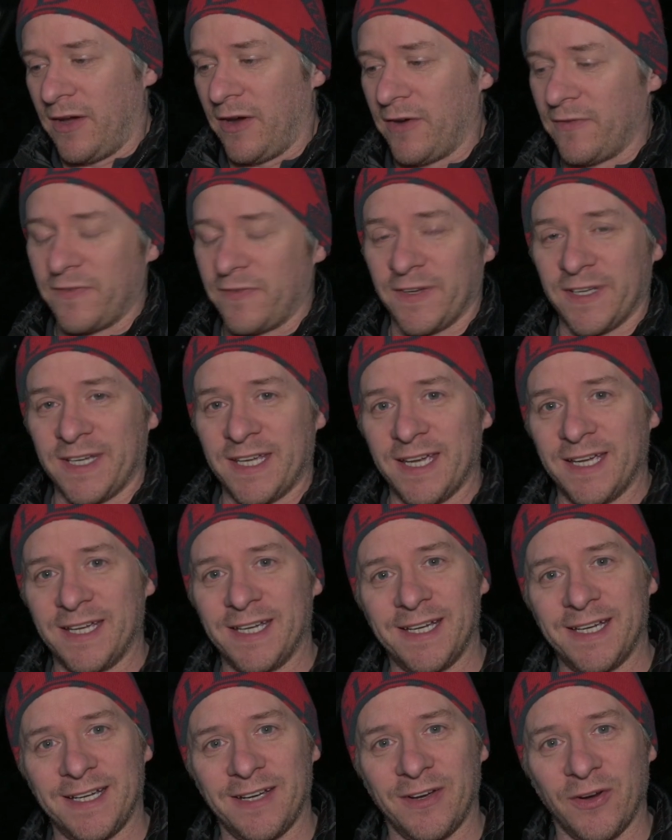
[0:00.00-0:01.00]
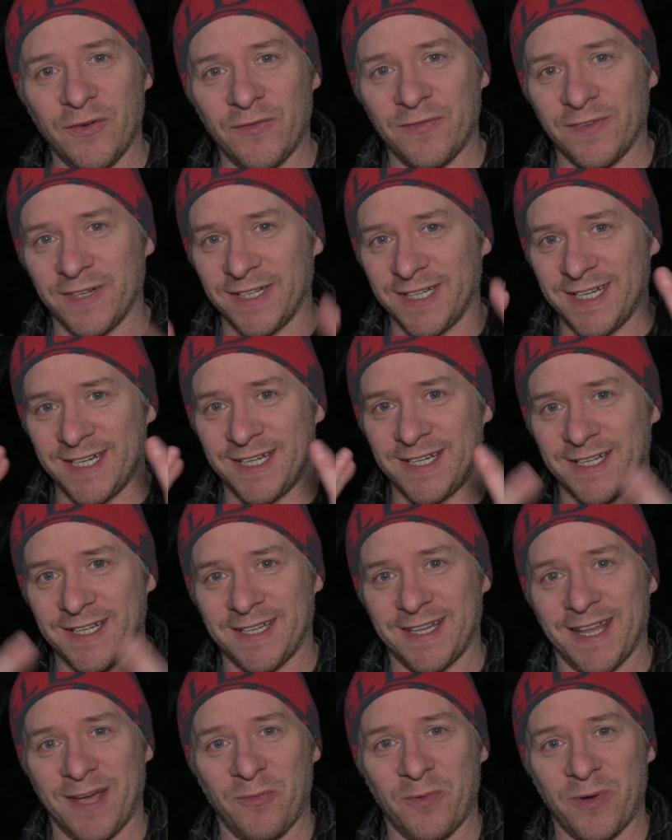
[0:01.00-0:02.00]
Hopefully, hopefully
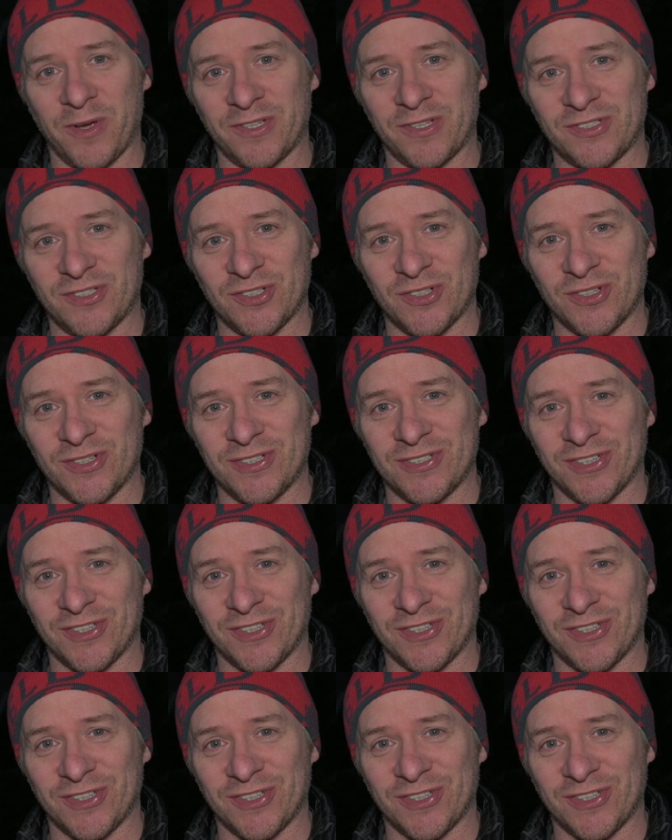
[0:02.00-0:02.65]
that works too.